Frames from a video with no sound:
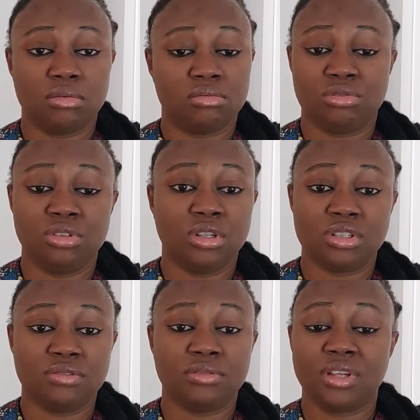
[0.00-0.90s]
do
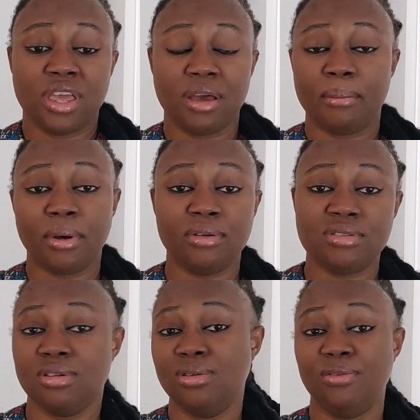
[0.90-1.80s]
not even care
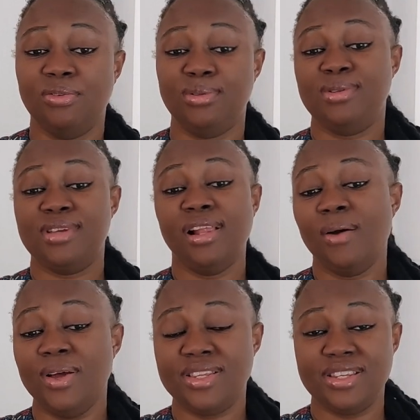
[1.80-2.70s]
about all of all those
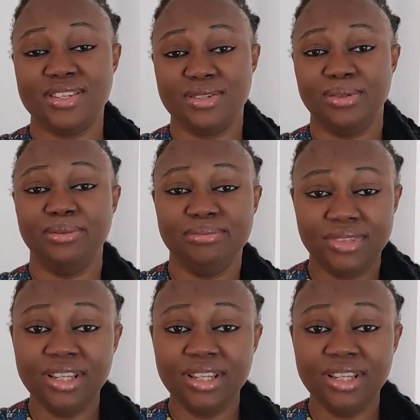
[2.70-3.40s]
allowances, you know.